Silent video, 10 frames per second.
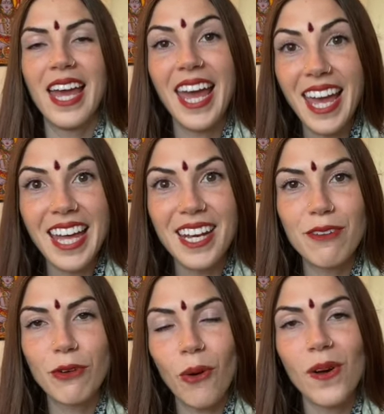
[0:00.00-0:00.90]
And
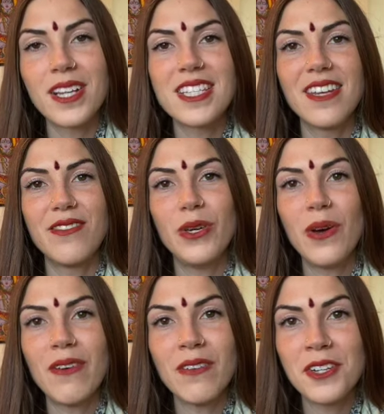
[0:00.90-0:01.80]
of course, if you
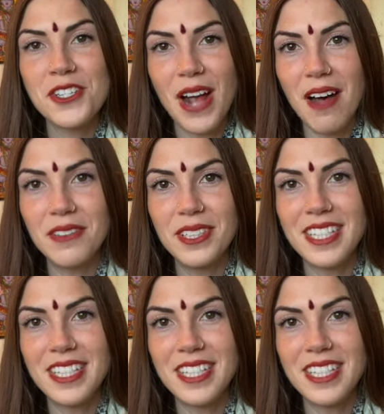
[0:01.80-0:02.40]
have ever traveled